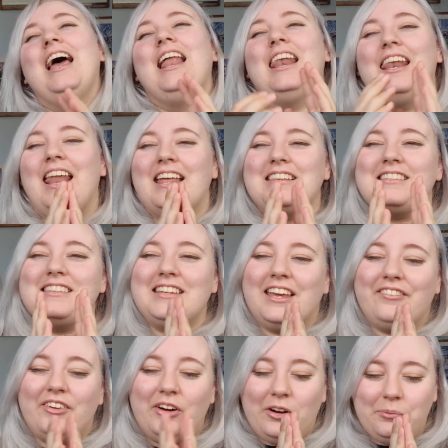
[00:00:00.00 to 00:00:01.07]
Let's give
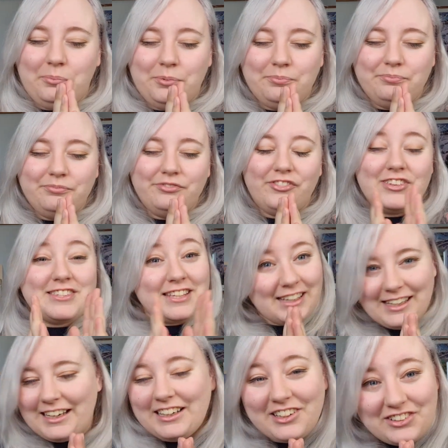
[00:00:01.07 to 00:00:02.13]
it up for
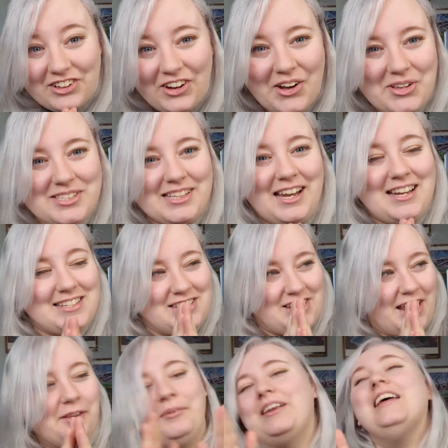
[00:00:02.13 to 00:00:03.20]
Selina Dawes, ladies and
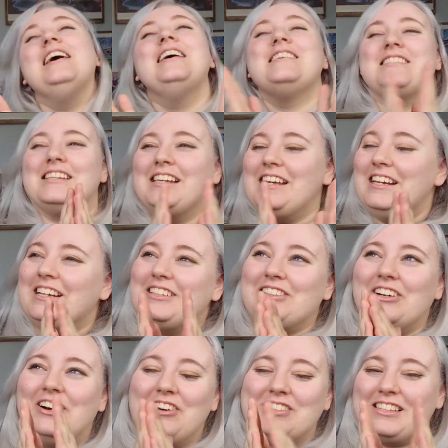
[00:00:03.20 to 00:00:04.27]
gentlemen. Selina
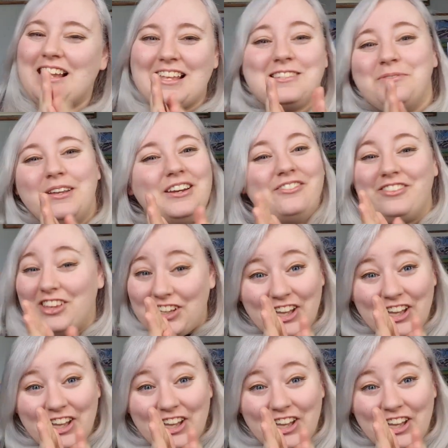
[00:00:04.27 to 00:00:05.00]
Dawes, lesbian of the